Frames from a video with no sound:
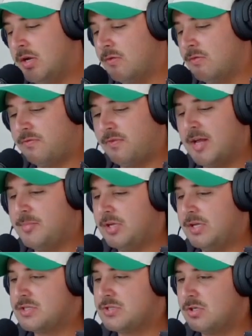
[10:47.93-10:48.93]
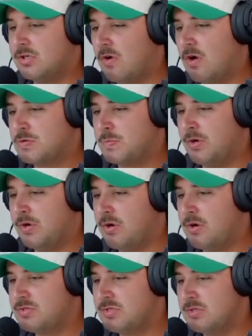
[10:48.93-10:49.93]
family history of
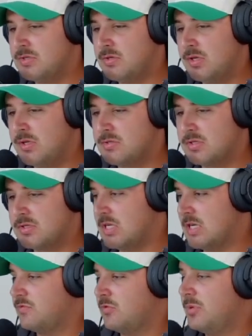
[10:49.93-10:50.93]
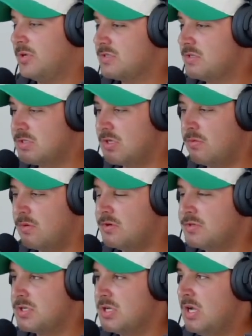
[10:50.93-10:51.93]
entrepreneurs and successful business
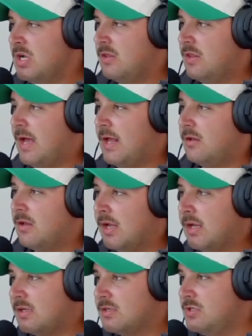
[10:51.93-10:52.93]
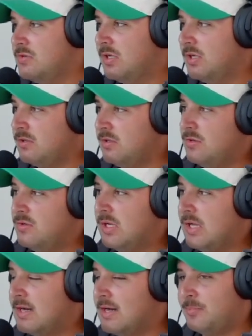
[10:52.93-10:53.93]
owners that like, cause you didn't
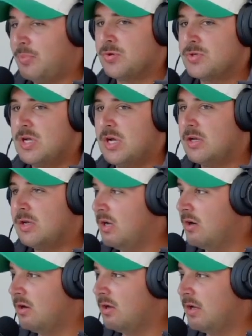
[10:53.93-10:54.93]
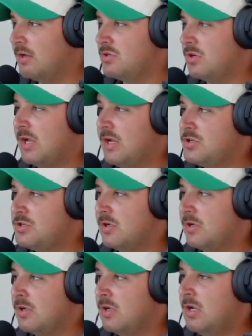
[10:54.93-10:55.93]
get any post-secondary education.